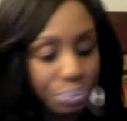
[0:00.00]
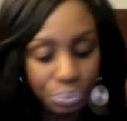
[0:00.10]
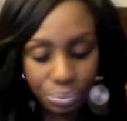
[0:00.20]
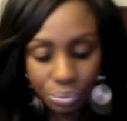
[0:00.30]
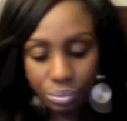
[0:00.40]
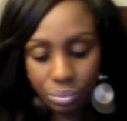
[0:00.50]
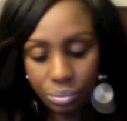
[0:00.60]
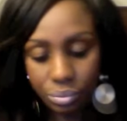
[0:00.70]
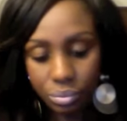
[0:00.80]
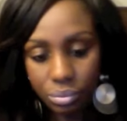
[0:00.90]

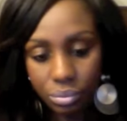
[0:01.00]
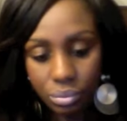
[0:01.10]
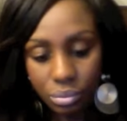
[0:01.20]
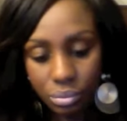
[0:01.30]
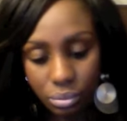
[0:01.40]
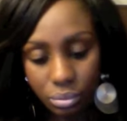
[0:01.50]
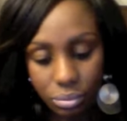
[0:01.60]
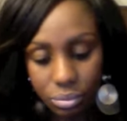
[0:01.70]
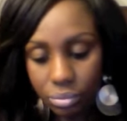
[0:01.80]
(silence)